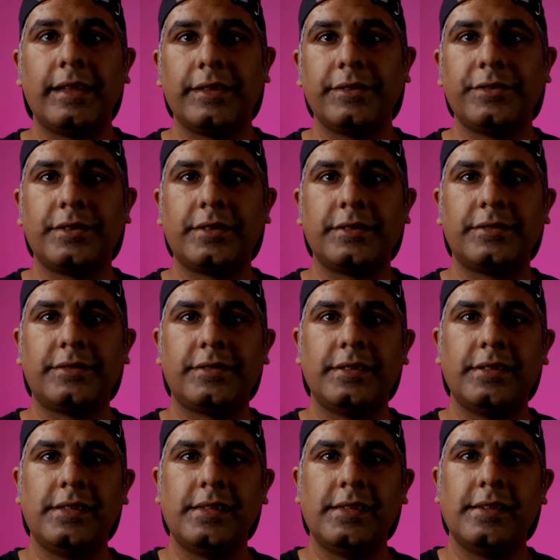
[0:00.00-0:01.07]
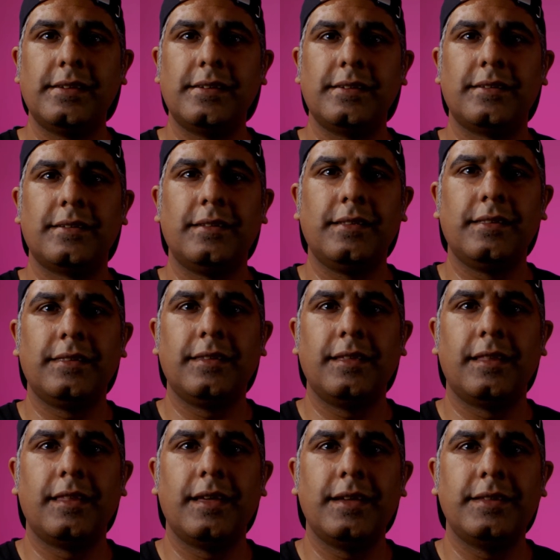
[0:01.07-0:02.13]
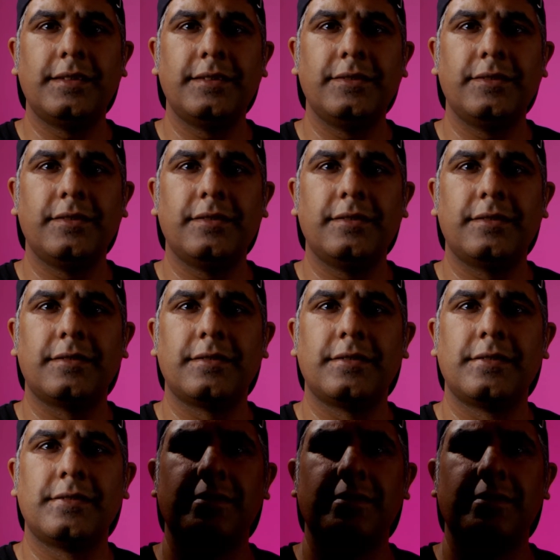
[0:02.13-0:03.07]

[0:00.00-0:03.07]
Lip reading: as you can see here, the light is on.